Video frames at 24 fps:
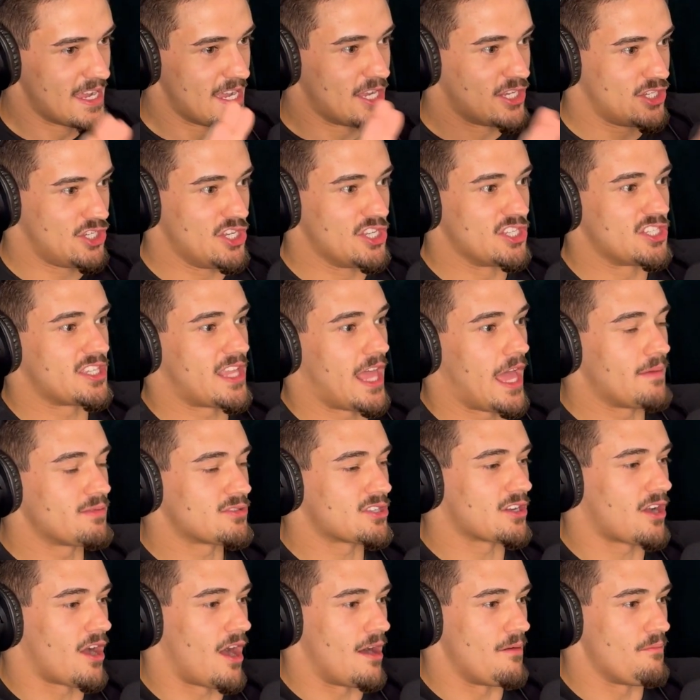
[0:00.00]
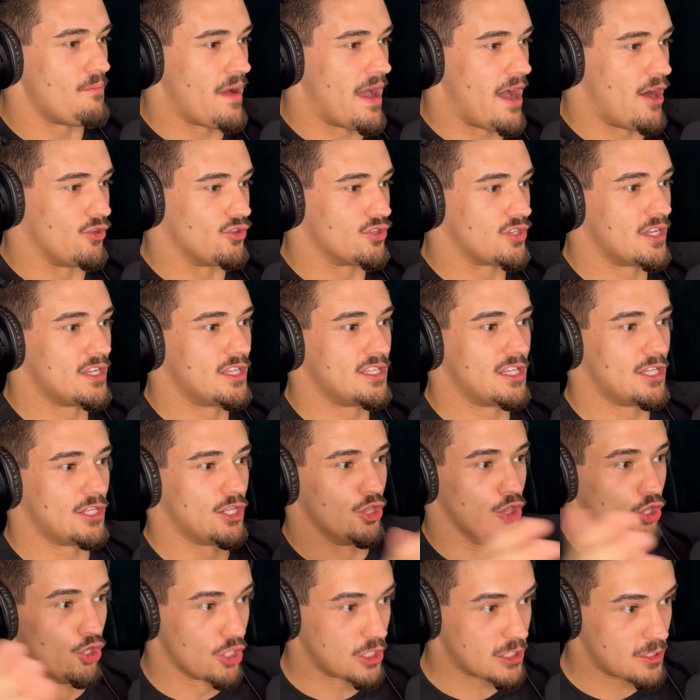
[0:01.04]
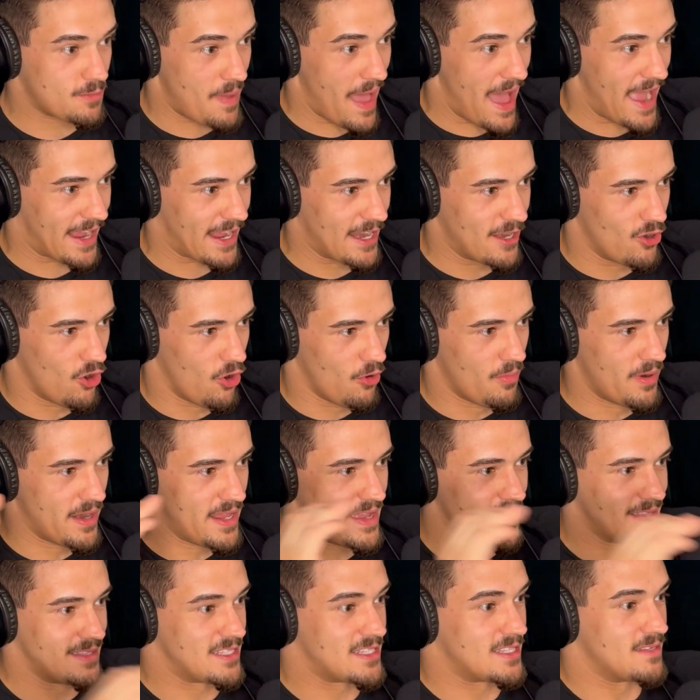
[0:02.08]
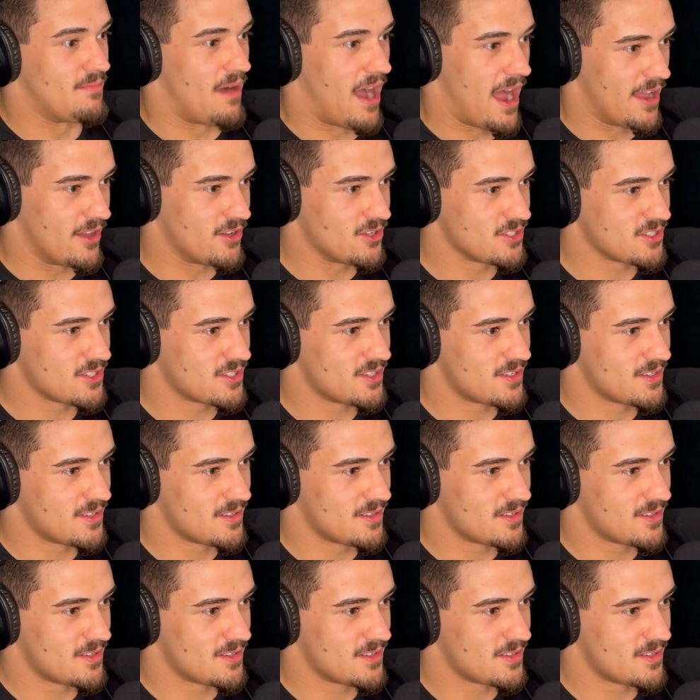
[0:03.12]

She escapes the compound, looks back at nobody, and smiles.